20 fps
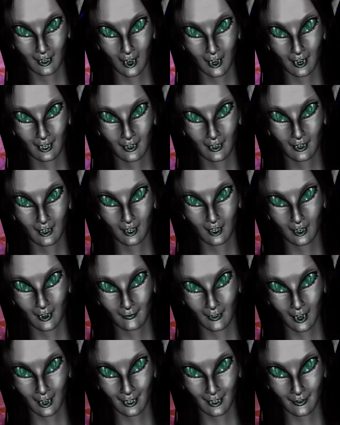in other words
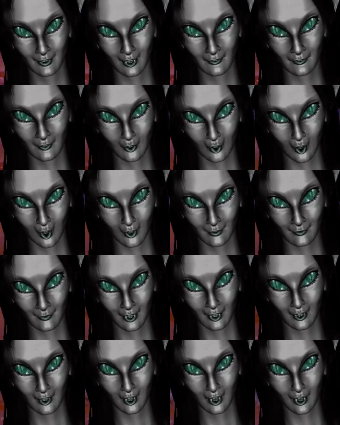designed to buy
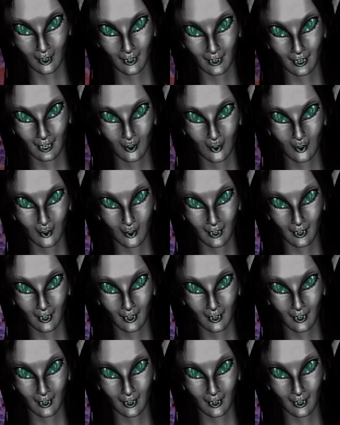and throw away,